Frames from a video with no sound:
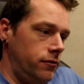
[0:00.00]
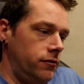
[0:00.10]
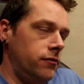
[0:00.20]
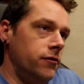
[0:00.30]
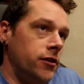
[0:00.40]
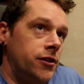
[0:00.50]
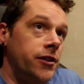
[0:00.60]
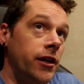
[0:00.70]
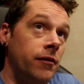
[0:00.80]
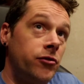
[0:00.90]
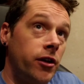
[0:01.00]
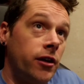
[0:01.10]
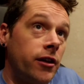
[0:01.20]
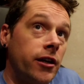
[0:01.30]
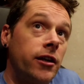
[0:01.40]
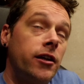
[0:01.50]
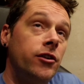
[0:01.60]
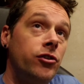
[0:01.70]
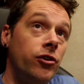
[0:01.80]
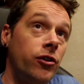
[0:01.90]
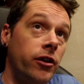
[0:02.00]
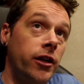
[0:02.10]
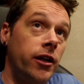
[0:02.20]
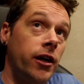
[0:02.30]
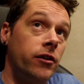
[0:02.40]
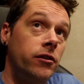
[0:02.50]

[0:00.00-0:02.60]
let's see, I'm trying to think internally now.